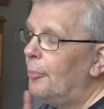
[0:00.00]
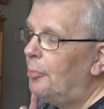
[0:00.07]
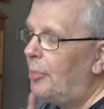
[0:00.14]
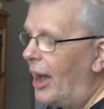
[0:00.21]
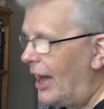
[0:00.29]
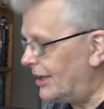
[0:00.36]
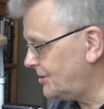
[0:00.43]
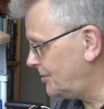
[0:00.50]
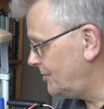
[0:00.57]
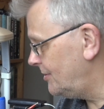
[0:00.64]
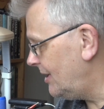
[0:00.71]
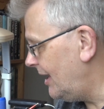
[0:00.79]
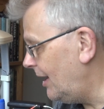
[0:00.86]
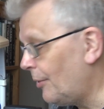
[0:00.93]
But
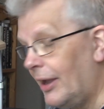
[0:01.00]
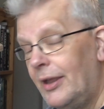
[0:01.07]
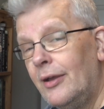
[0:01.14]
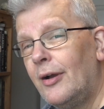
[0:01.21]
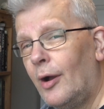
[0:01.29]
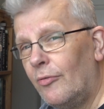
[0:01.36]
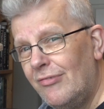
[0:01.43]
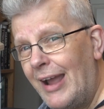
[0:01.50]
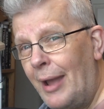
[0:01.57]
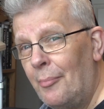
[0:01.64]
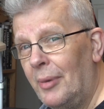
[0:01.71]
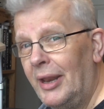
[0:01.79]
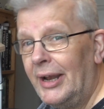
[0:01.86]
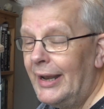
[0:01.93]
anyway, I'm
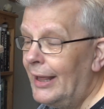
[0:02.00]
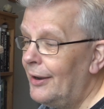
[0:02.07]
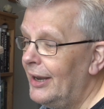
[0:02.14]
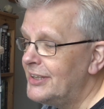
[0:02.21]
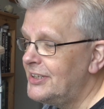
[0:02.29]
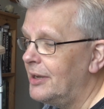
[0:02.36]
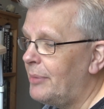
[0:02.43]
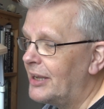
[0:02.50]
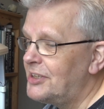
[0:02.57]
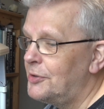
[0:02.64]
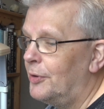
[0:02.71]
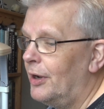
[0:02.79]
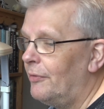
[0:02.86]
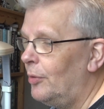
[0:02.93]
rambling now. Let's get back
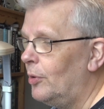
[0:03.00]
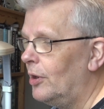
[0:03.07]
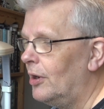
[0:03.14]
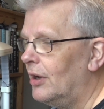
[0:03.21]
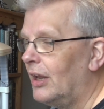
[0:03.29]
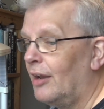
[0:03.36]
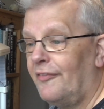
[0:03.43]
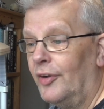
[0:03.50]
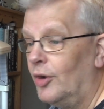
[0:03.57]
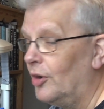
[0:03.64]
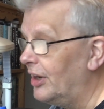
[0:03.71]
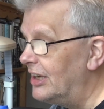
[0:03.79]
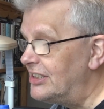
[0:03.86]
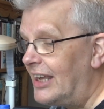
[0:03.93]
to where we were, and I've
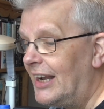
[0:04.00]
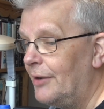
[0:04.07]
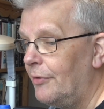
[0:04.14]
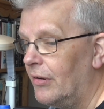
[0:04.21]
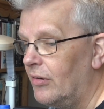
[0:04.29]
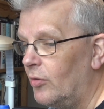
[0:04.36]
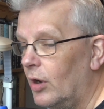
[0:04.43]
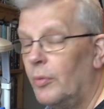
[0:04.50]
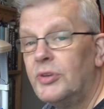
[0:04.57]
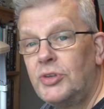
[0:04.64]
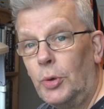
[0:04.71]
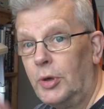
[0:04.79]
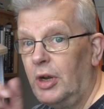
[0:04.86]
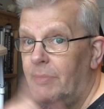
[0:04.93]
forgotten exactly where we were. We're
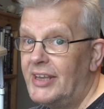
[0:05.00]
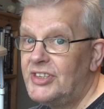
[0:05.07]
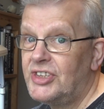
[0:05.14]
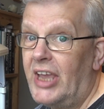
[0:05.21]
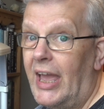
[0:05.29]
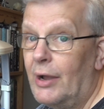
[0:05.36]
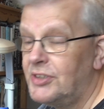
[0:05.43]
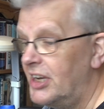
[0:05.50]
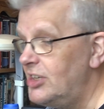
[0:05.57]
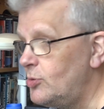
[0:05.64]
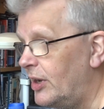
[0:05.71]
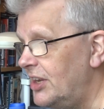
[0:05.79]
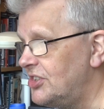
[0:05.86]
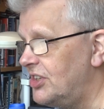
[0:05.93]
talking about scale
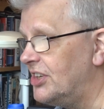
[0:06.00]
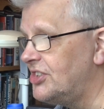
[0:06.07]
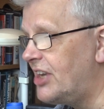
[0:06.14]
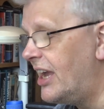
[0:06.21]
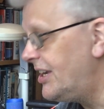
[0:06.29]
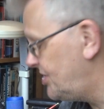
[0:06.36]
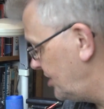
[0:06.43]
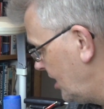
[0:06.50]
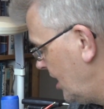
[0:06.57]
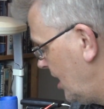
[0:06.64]
T26 tanks.